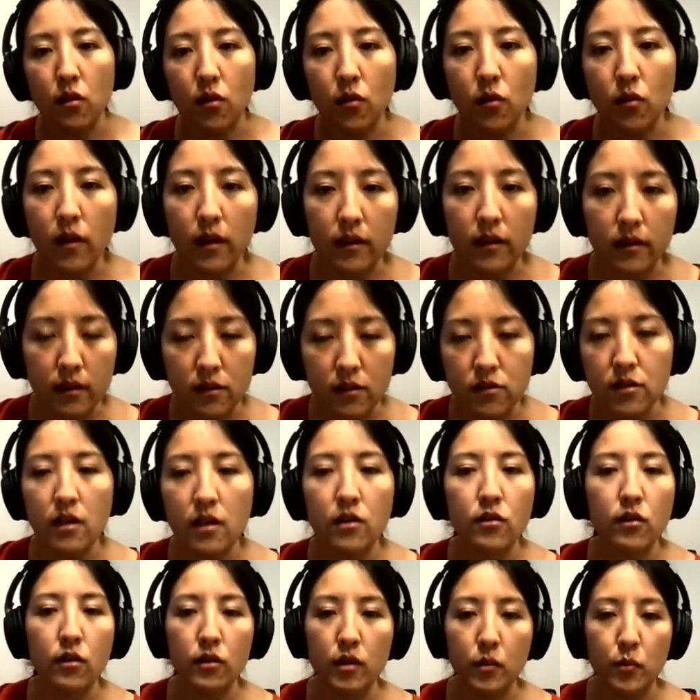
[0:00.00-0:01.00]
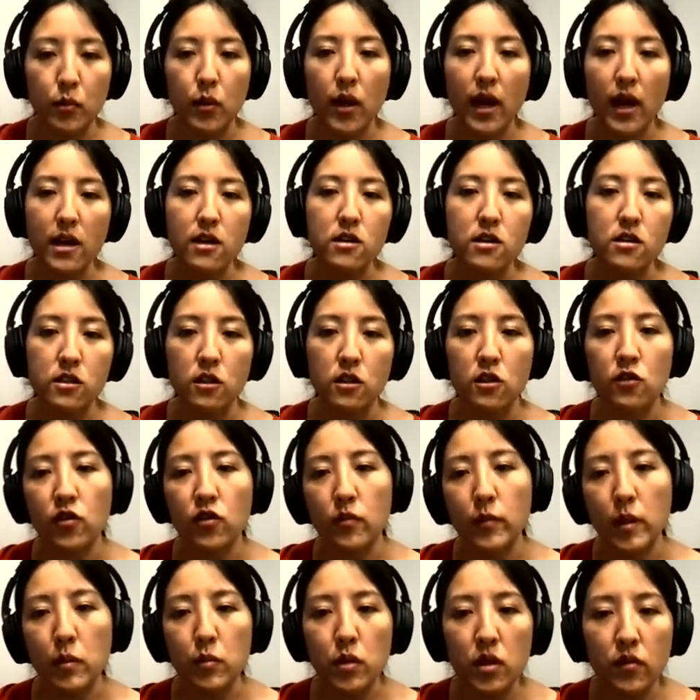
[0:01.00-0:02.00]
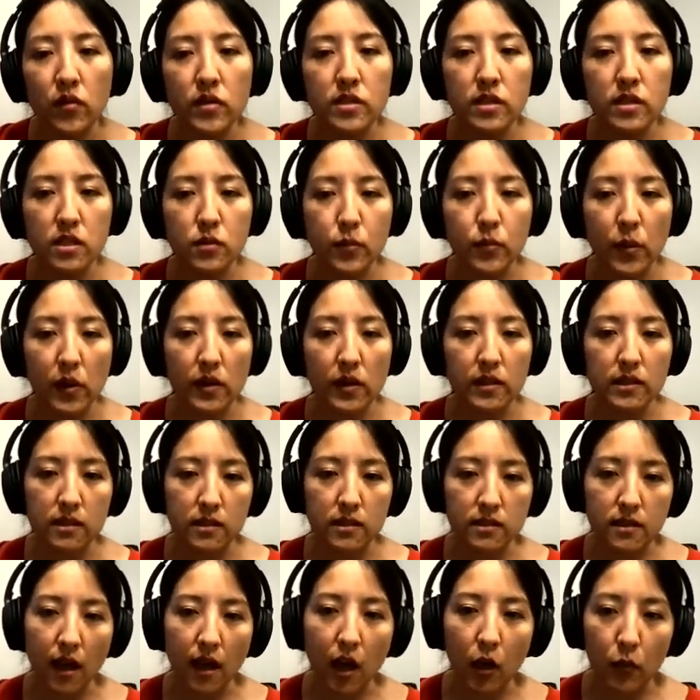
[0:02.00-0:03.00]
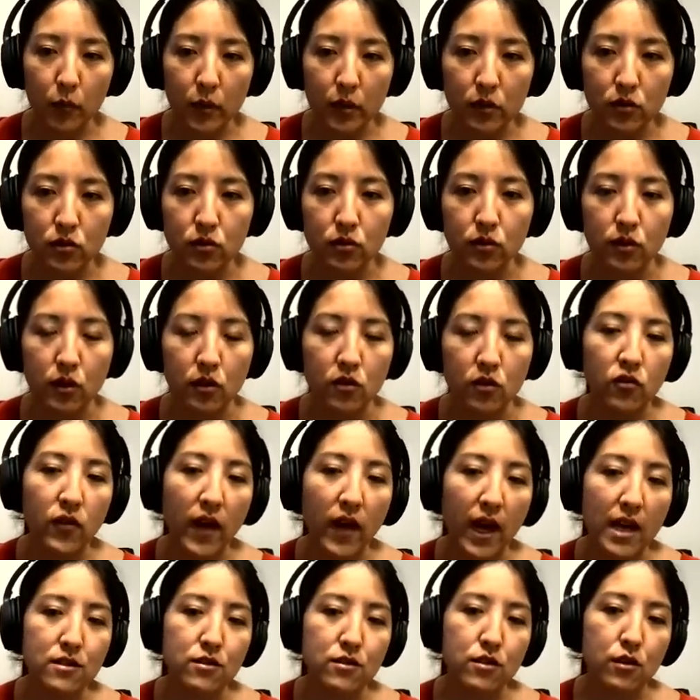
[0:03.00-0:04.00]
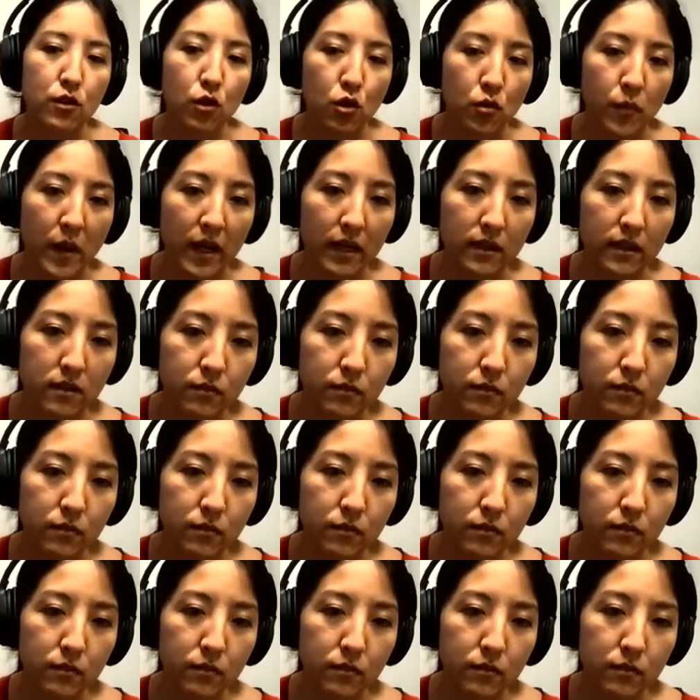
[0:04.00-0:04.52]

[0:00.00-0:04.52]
So in general, the priors learned from your previous experiences help you to learn faster